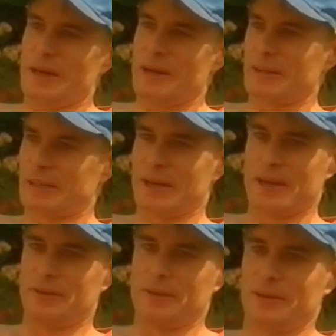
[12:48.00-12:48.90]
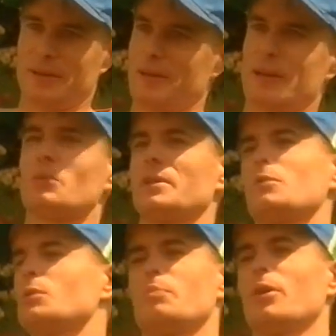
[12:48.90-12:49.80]
Yeah,
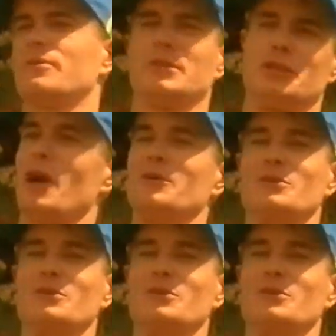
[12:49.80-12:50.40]
that was part of a joke,